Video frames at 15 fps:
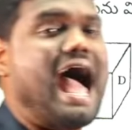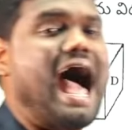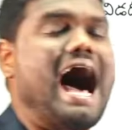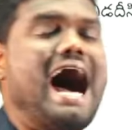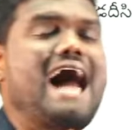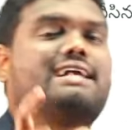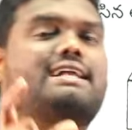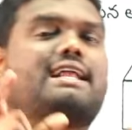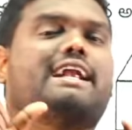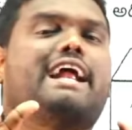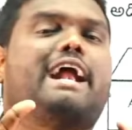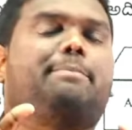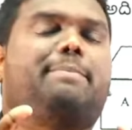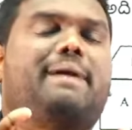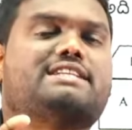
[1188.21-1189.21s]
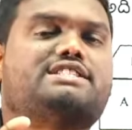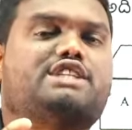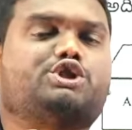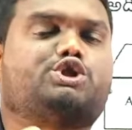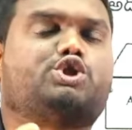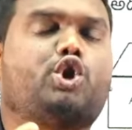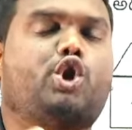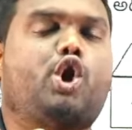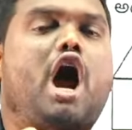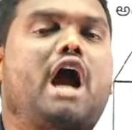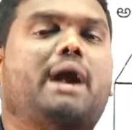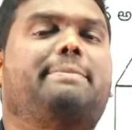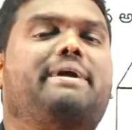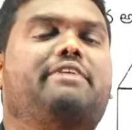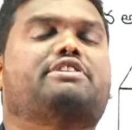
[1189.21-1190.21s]
Alternate places should
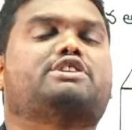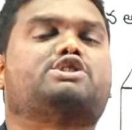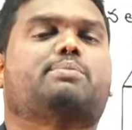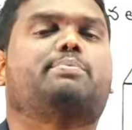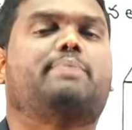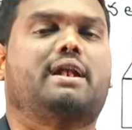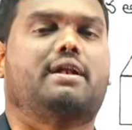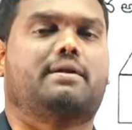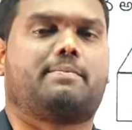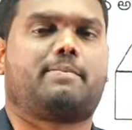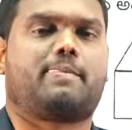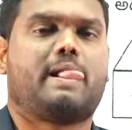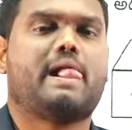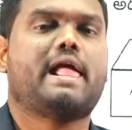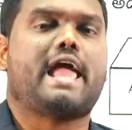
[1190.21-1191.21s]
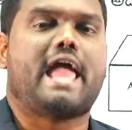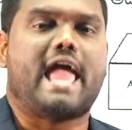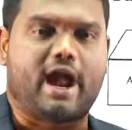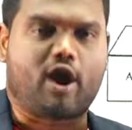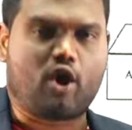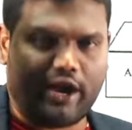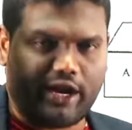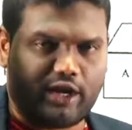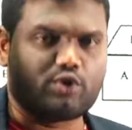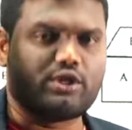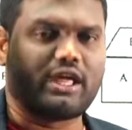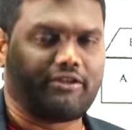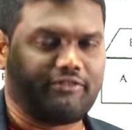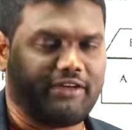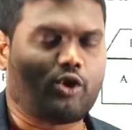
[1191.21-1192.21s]
not be visible. According to the
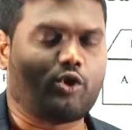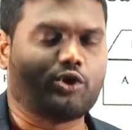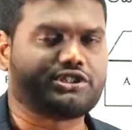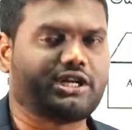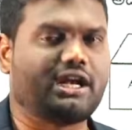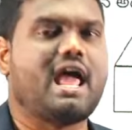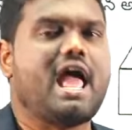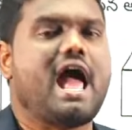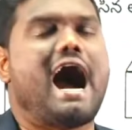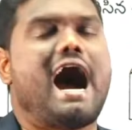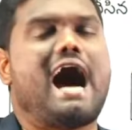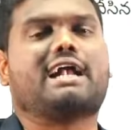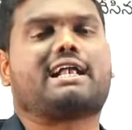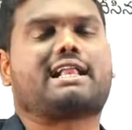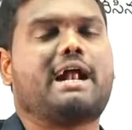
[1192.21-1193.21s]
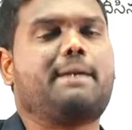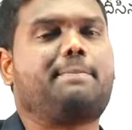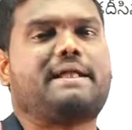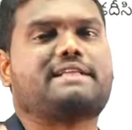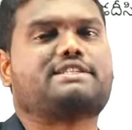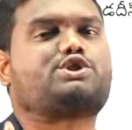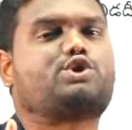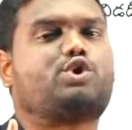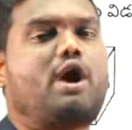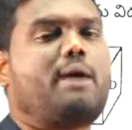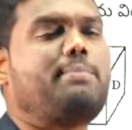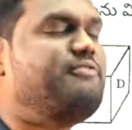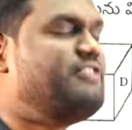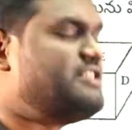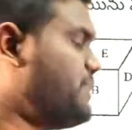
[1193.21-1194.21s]
given question, alternate places should not
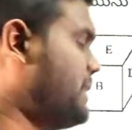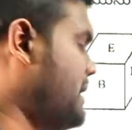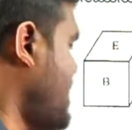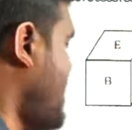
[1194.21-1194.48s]
be visible.